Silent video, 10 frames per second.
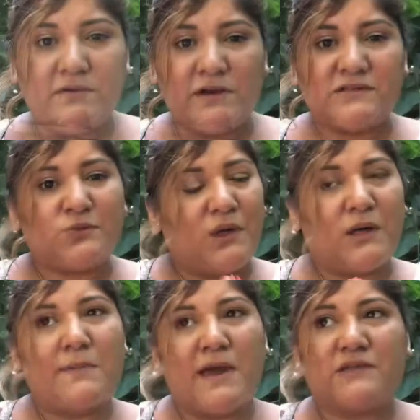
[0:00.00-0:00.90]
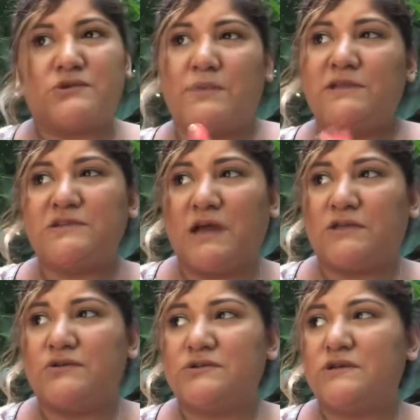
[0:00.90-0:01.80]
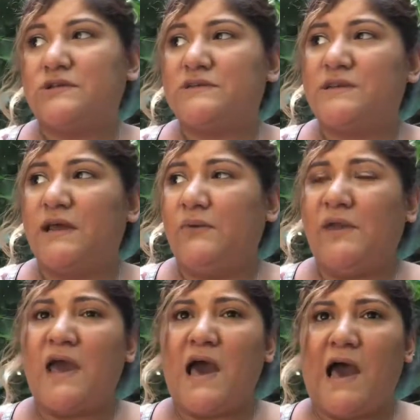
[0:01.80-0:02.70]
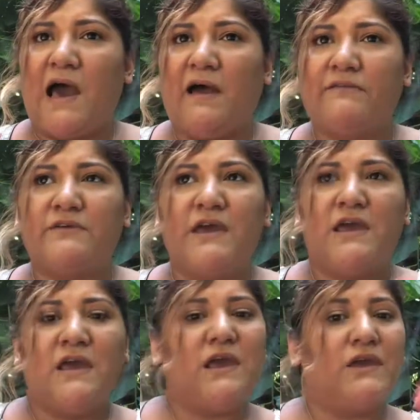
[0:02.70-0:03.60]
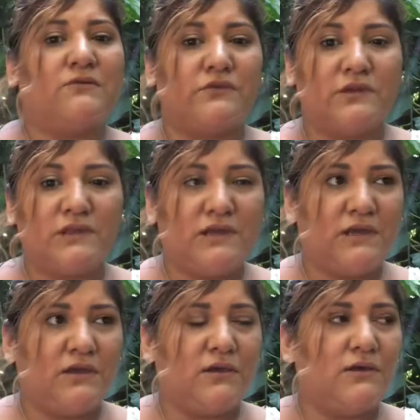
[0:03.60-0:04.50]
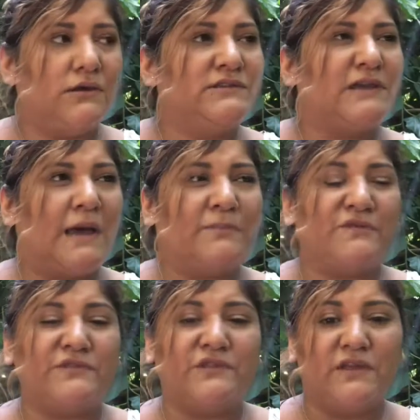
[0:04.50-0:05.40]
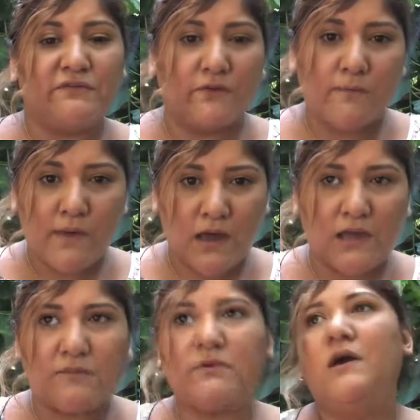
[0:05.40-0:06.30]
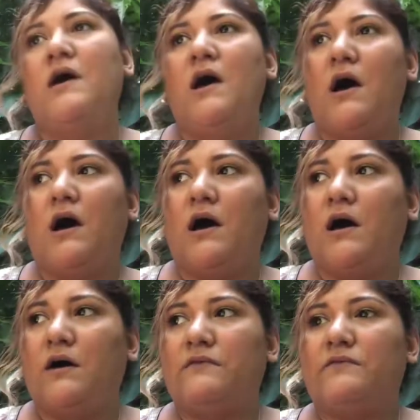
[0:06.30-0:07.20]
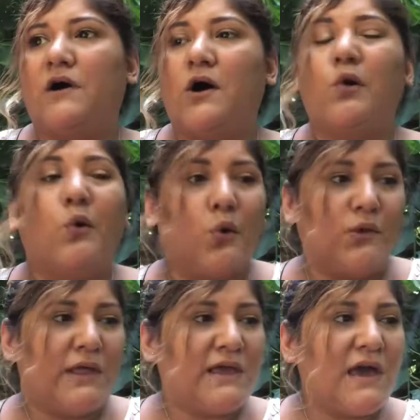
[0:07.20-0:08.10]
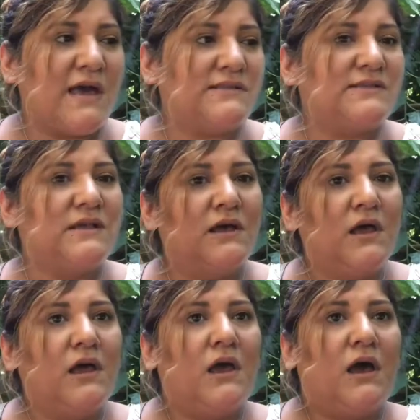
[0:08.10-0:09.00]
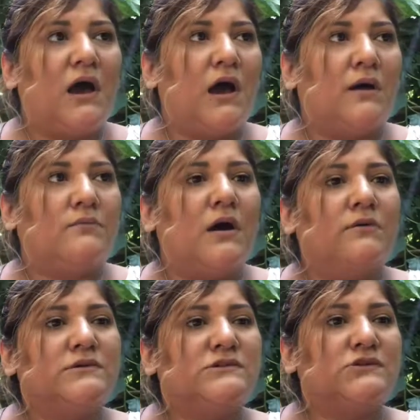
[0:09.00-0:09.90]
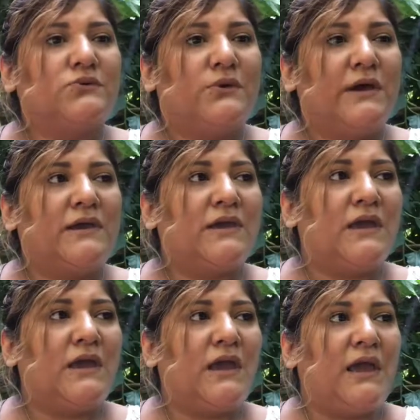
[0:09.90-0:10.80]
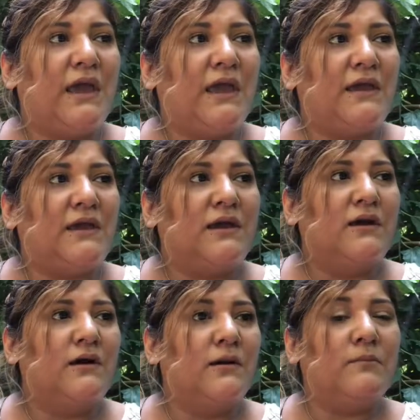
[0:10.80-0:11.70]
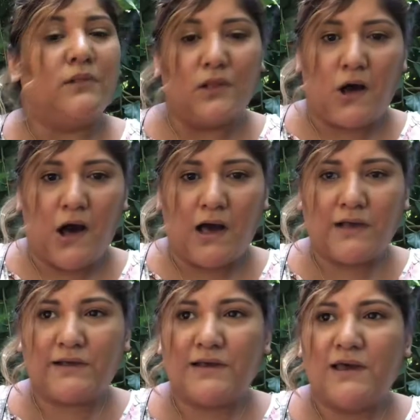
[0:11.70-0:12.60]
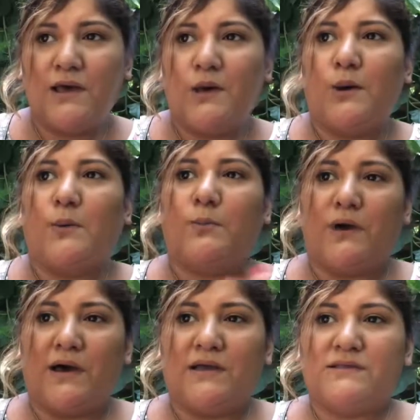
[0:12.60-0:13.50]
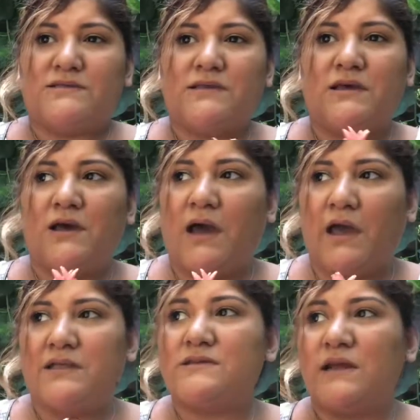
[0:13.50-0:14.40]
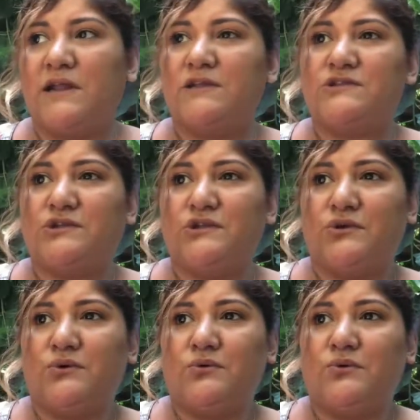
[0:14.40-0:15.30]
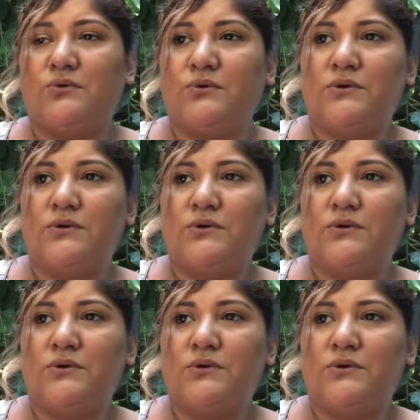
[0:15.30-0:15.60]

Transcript: beauties, welcome back to my channel. So today we have a really type of different vibe of haul, I guess. I was doing a blog, but I decided to do